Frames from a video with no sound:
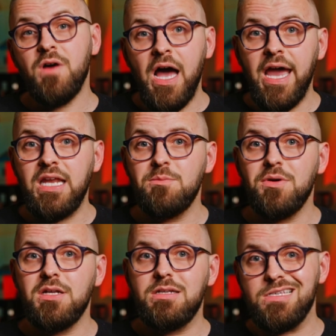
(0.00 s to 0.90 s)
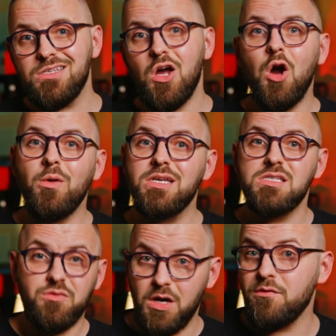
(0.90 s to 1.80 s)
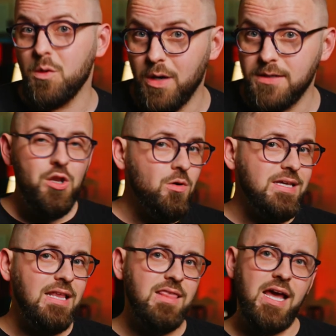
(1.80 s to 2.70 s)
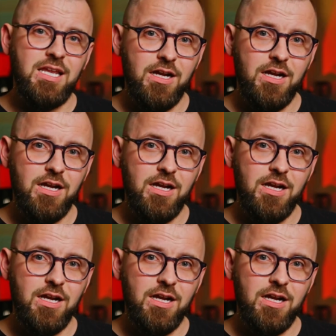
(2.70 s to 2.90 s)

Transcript: fine, but isn't always for everyone. You don't get that